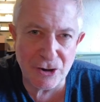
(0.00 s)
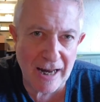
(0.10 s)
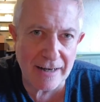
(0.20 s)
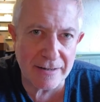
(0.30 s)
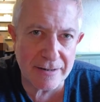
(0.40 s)

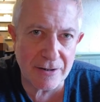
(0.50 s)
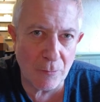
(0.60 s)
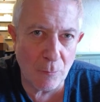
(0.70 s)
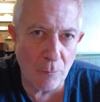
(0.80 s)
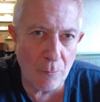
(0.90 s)
chance
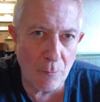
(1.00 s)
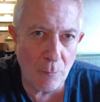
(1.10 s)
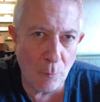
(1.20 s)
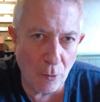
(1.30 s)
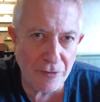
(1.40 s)
that
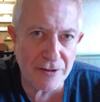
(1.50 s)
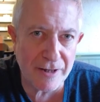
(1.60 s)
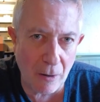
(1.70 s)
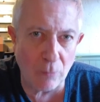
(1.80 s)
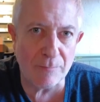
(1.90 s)
once
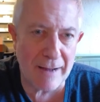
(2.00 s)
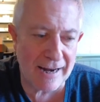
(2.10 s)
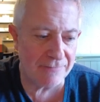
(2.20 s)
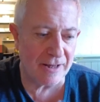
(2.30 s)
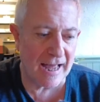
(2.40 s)
the old
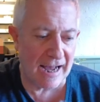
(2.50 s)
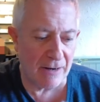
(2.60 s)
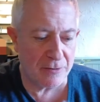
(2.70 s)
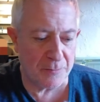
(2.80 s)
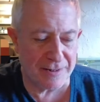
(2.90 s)
man of the
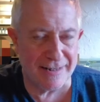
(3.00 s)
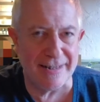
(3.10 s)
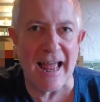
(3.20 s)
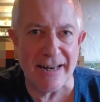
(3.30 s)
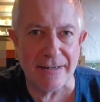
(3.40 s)
house was
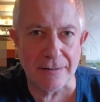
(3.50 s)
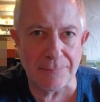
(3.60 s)
dead,